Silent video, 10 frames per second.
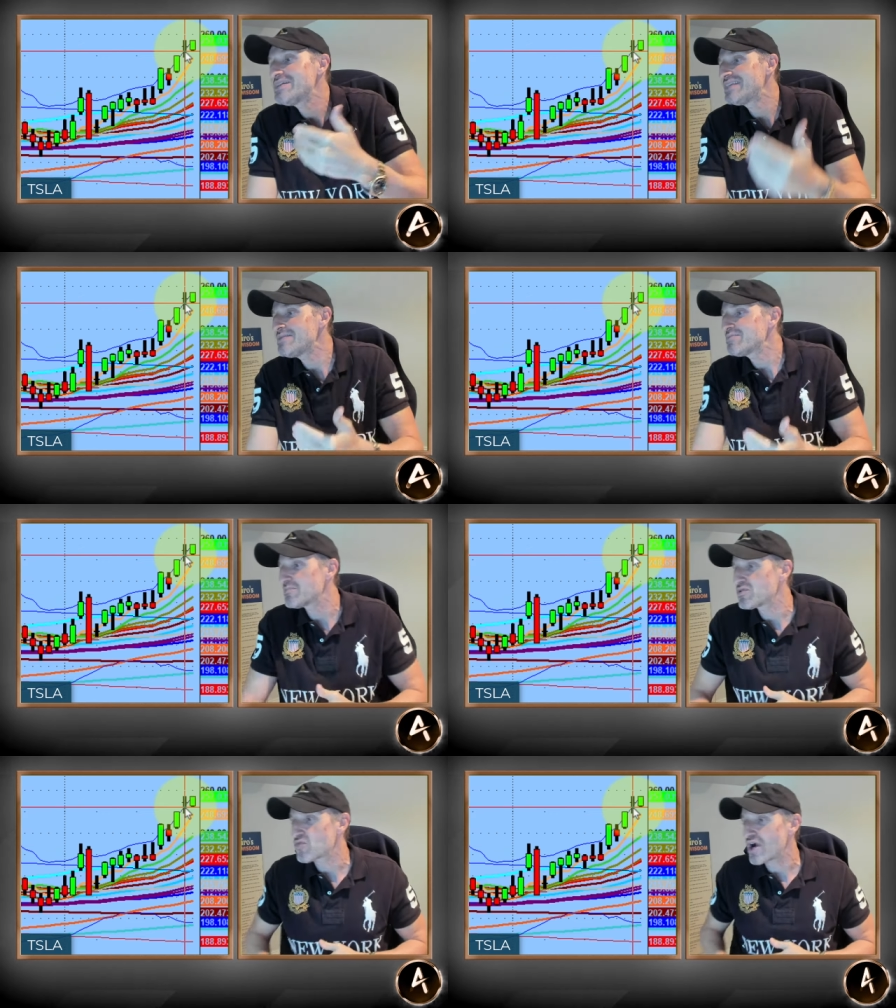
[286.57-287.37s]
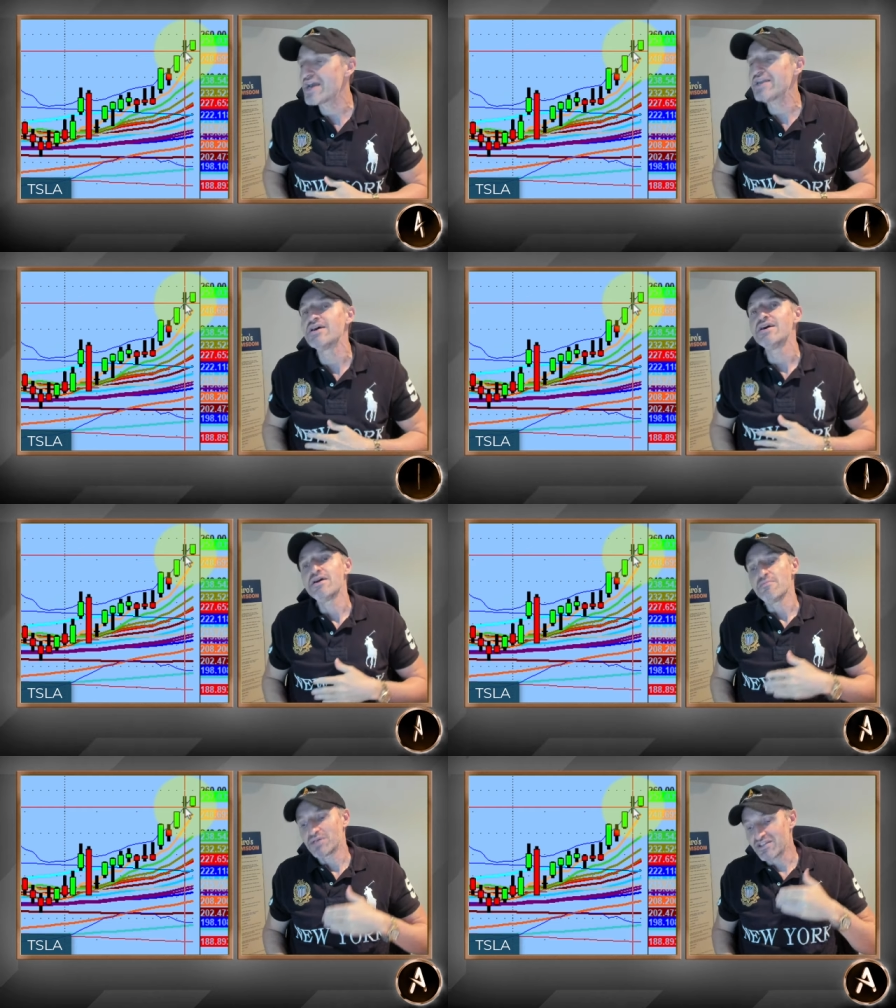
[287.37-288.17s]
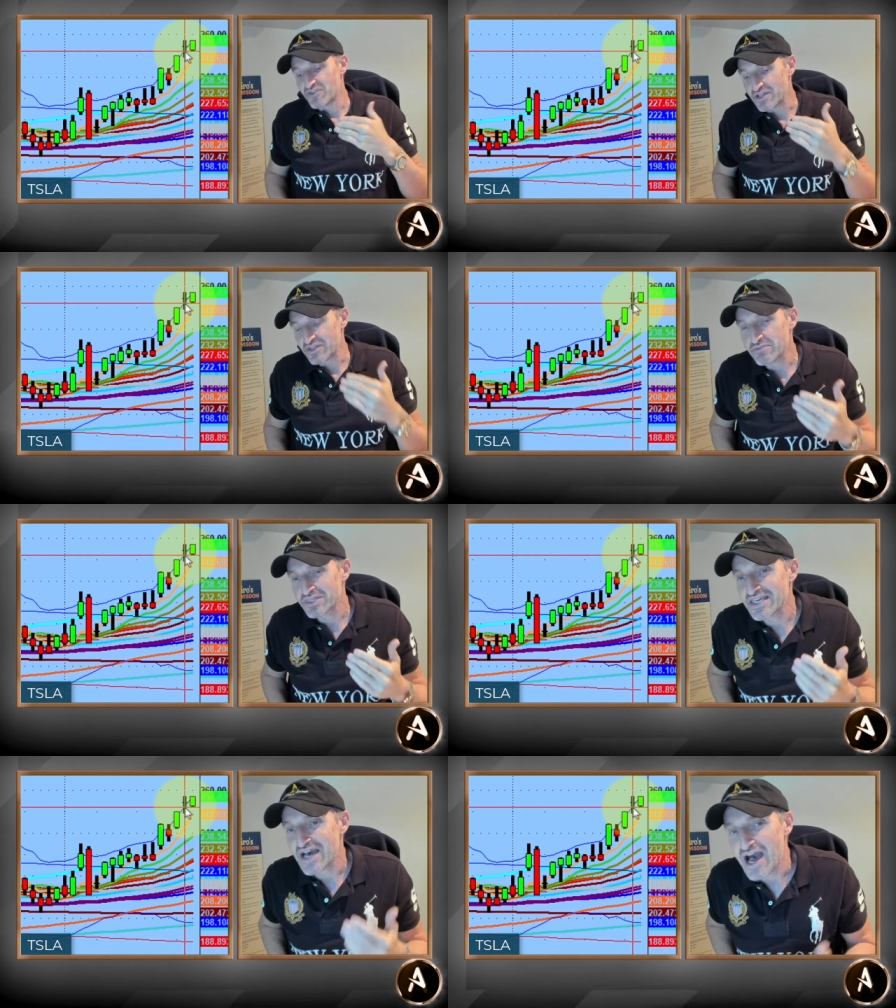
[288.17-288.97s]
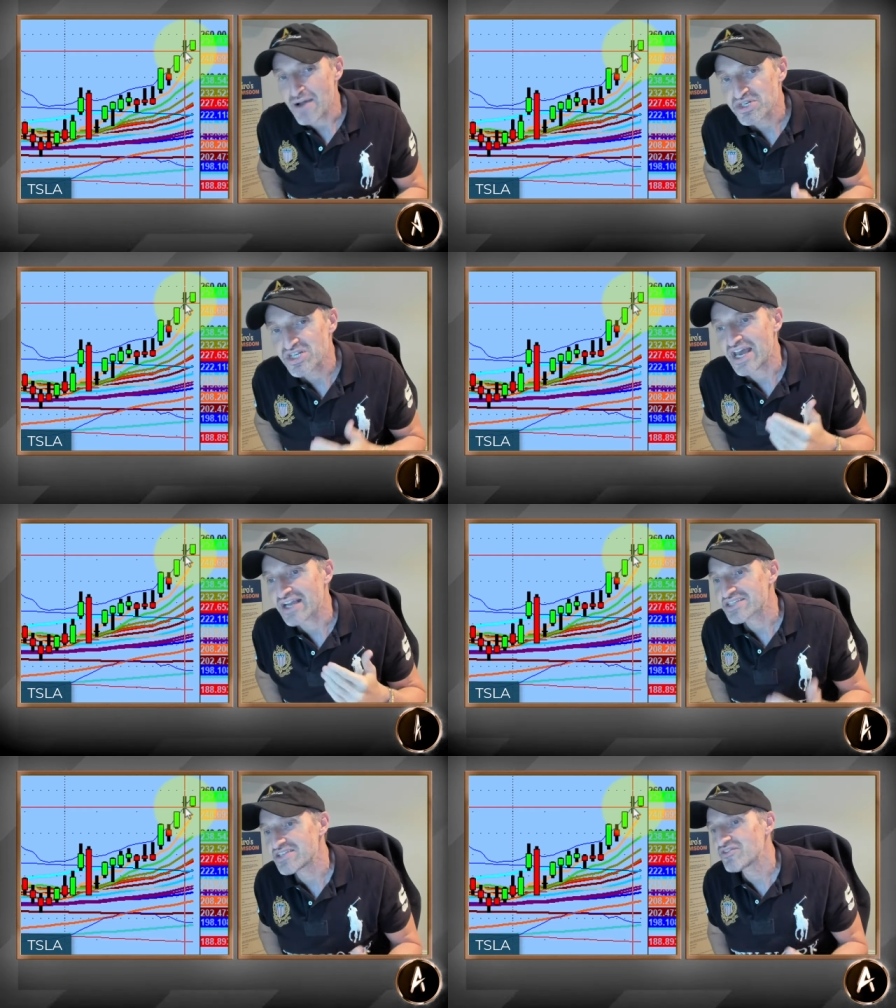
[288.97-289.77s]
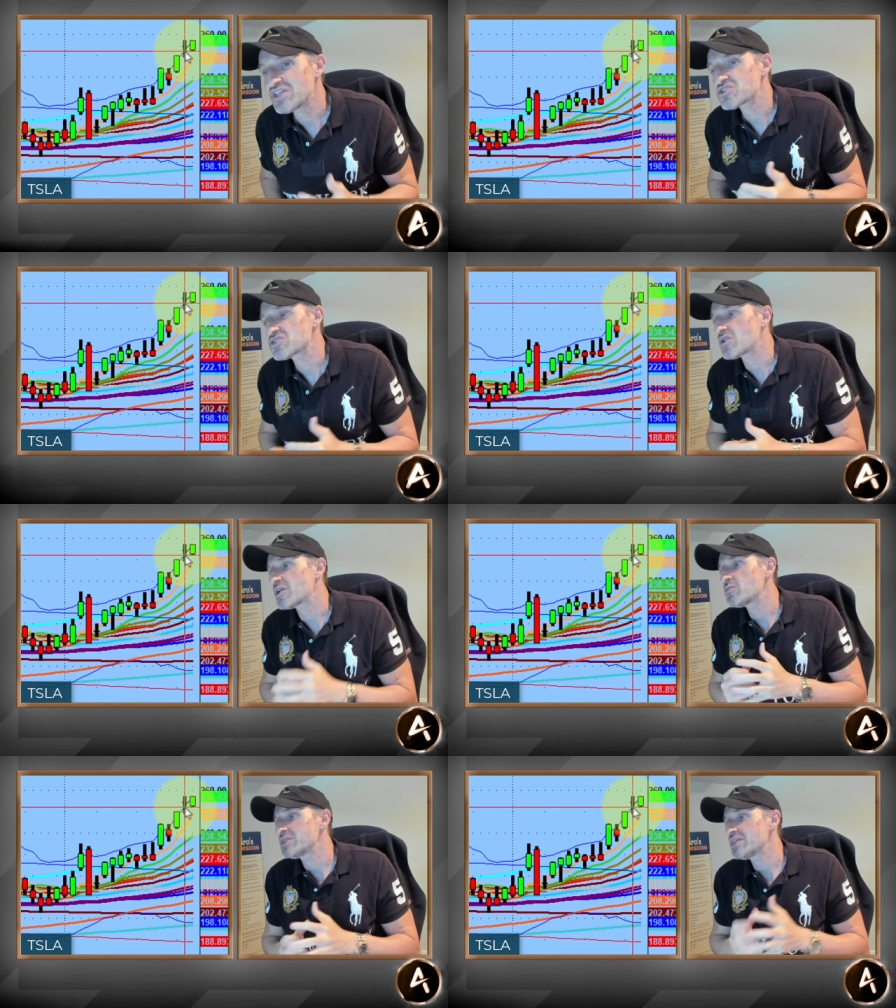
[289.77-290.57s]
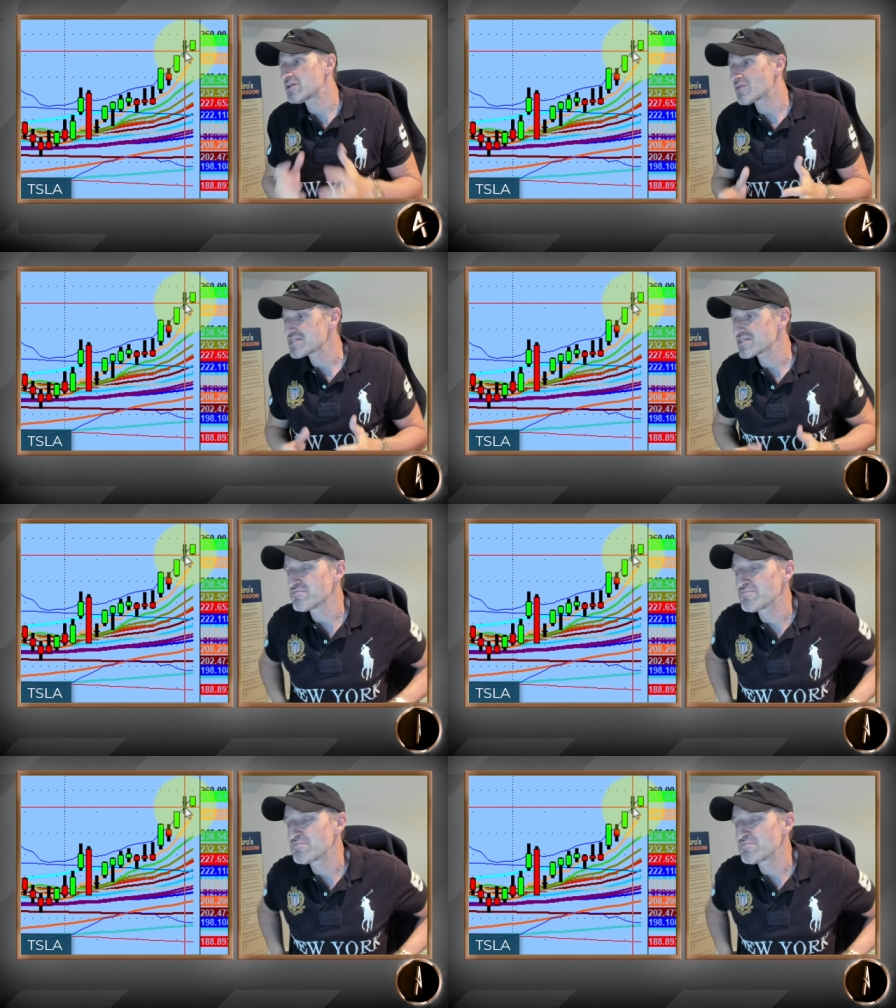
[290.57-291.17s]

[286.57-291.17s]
deemed to be right, but the, the, the option activity started with the aggressive